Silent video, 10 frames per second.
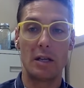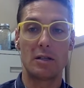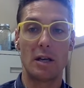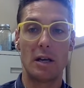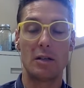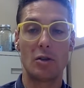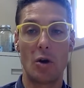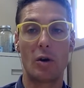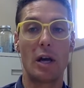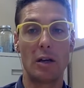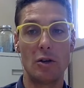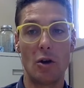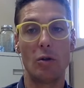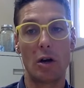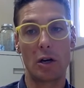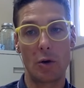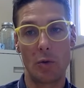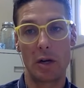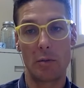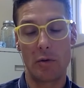And it says, okay, no
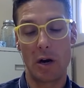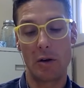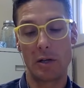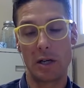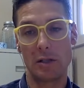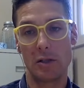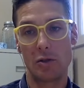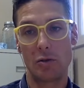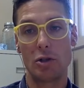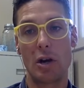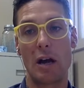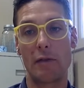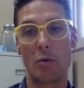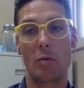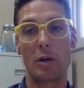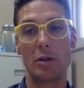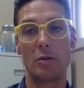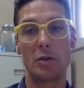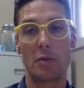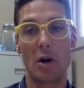longer are we going to prioritize this through traffic. What
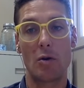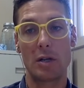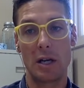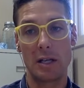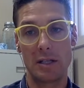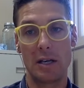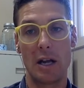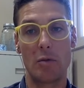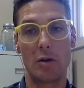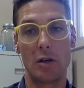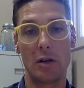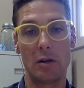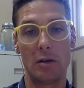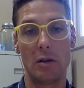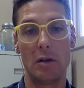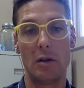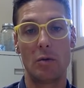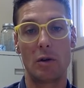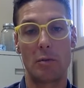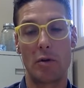we're going to do is prioritize the neighborhood.
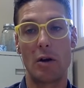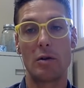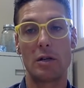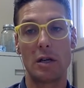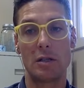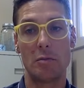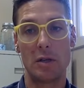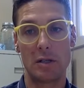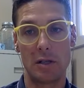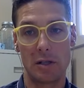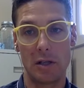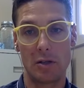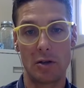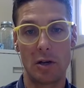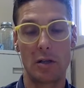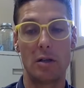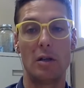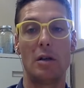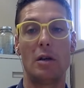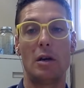We're going to prioritize the business
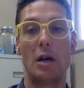district.